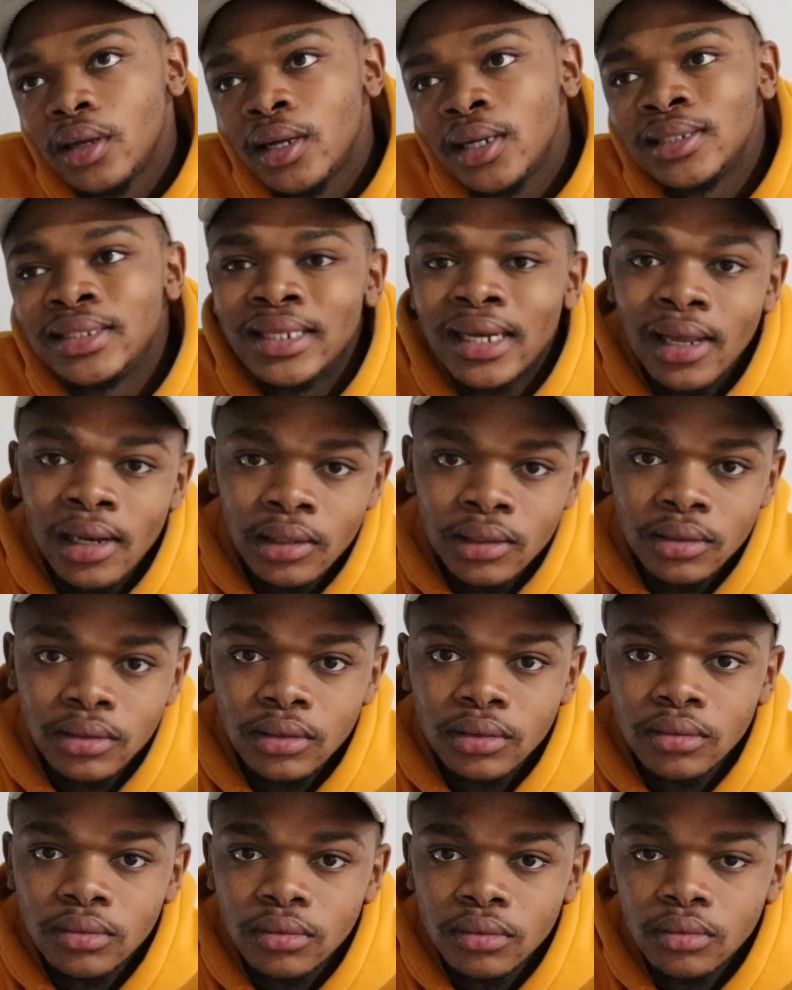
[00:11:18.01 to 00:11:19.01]
a talent.
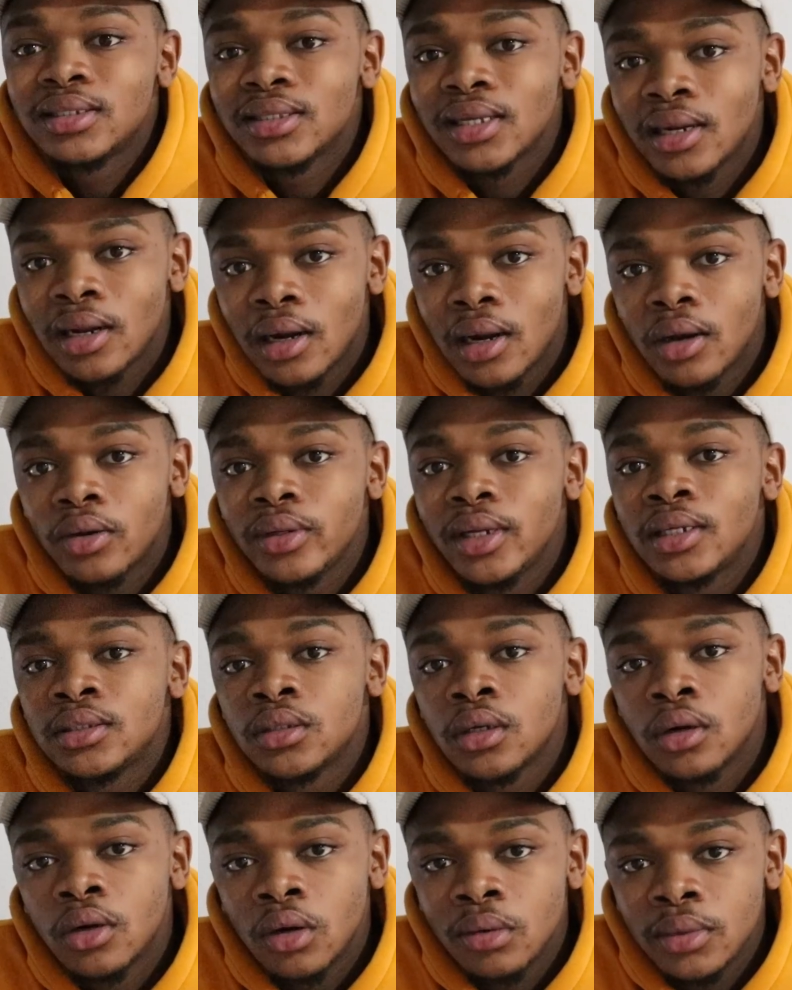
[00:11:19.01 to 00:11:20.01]
It started out as
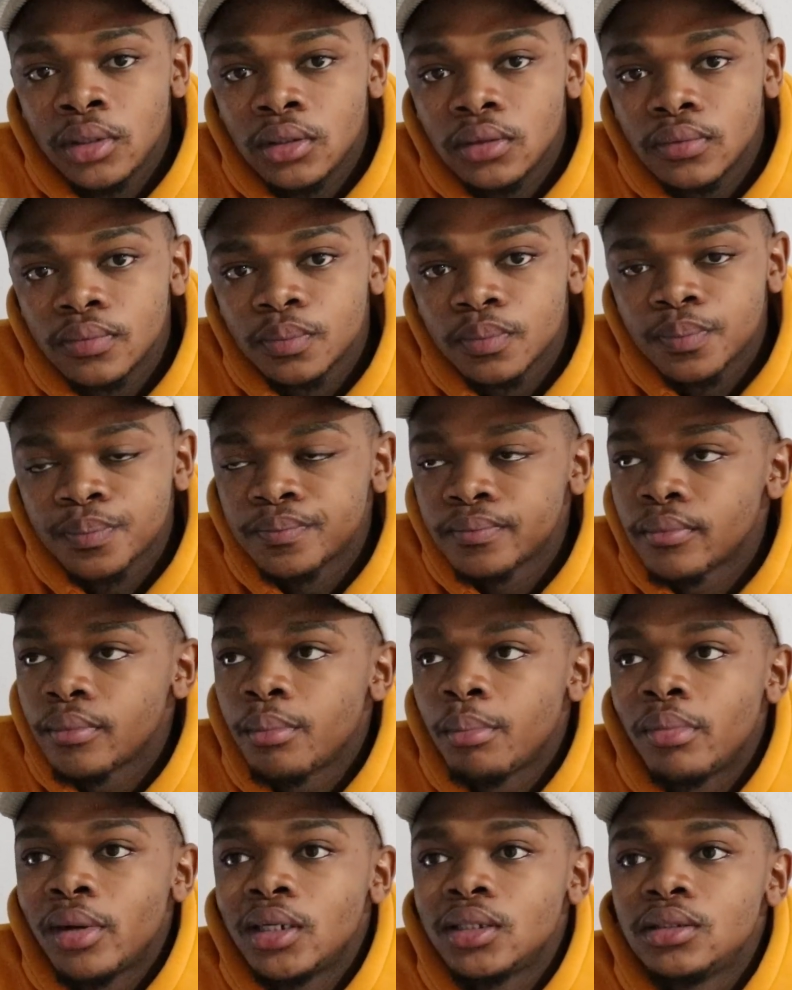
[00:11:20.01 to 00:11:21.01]
a hobby,
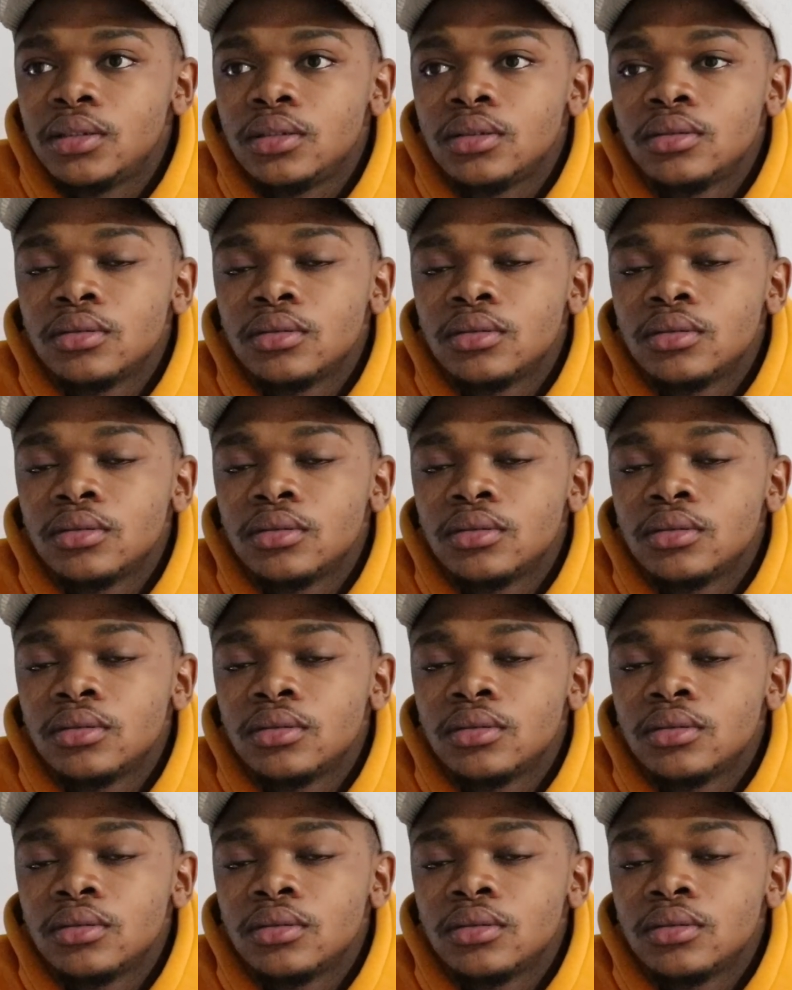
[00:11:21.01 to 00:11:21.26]
but